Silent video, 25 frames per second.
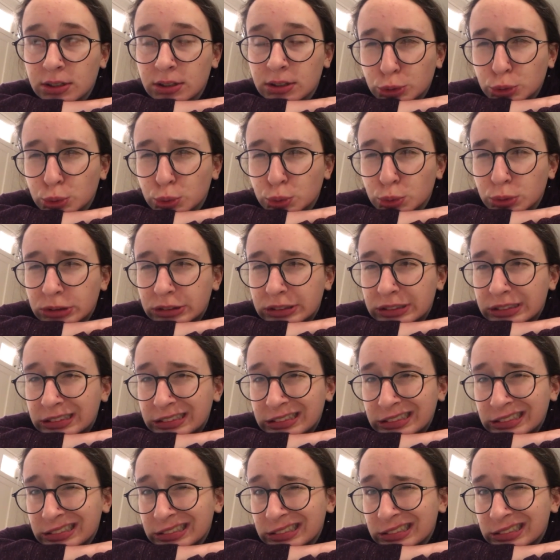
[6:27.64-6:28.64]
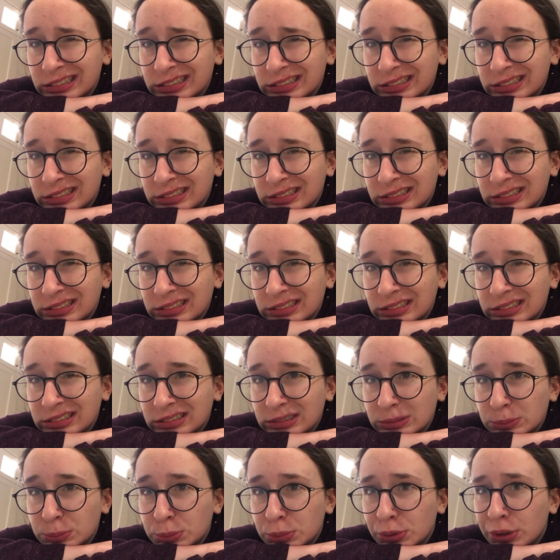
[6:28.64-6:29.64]
green,
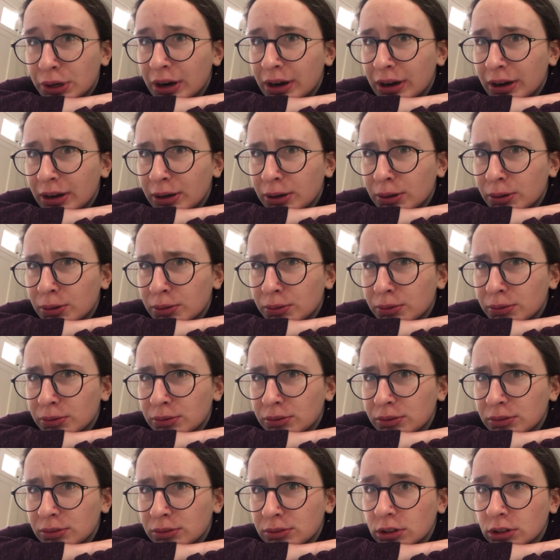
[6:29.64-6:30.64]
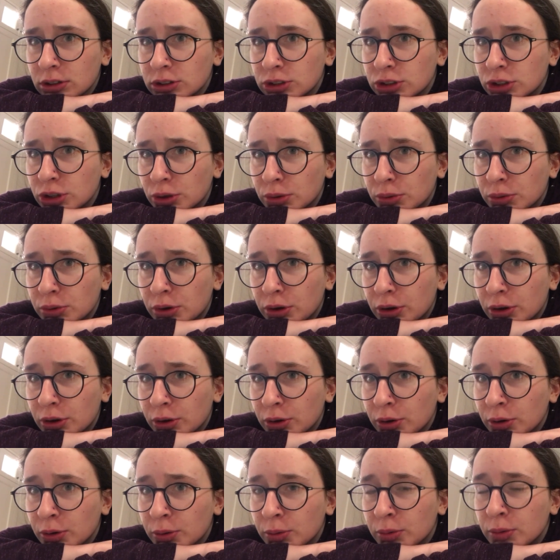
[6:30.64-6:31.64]
brown. I don't know.
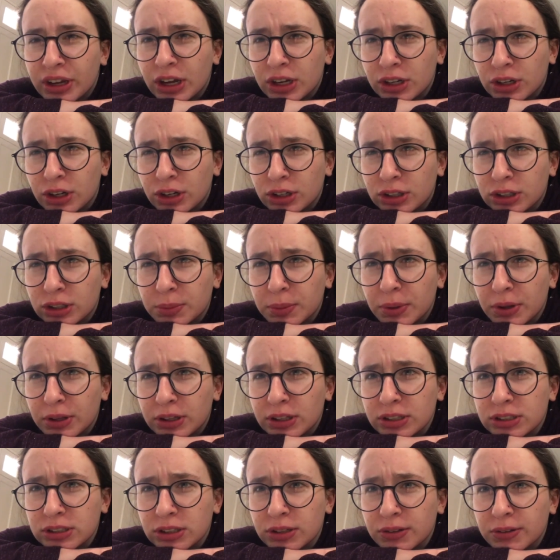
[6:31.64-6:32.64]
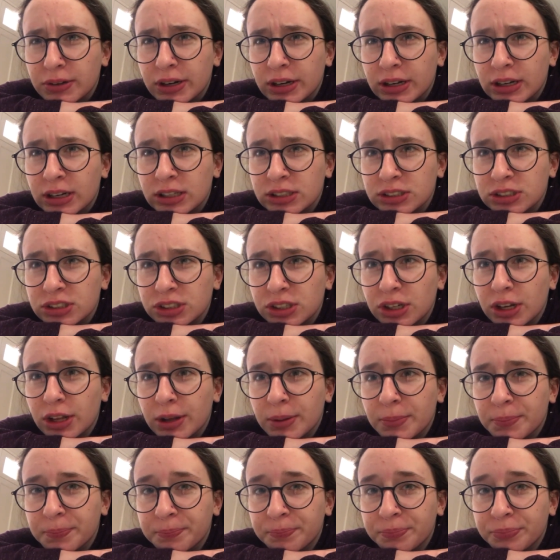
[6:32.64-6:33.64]
I think I talked about this already
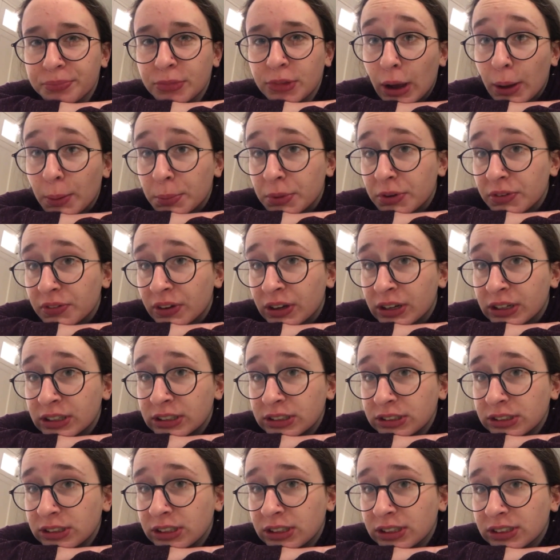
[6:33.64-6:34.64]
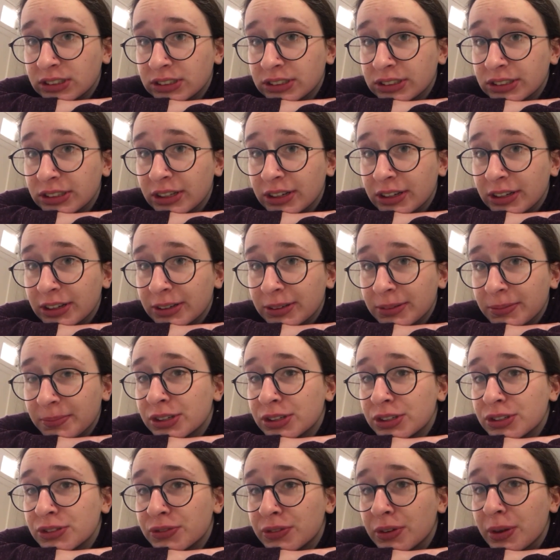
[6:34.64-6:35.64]
yesterday. Happy Valentine's Day. It
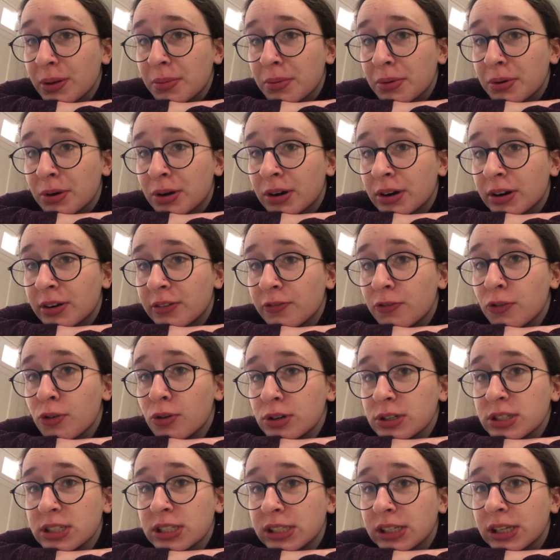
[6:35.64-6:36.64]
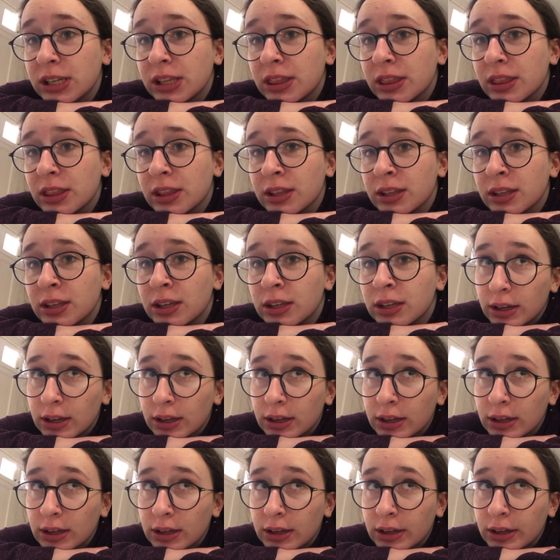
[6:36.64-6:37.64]
is February 14th
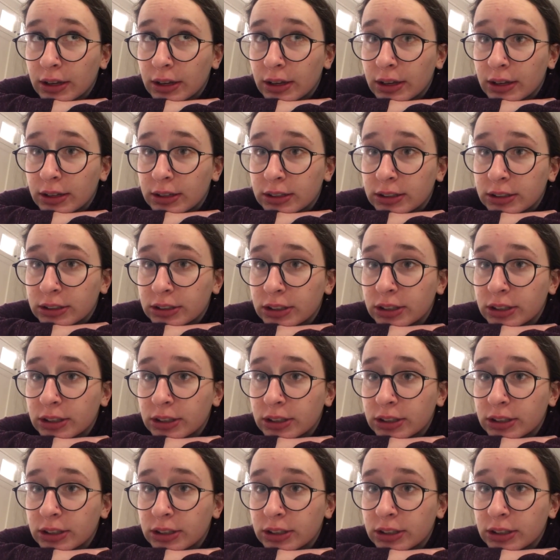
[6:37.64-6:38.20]
at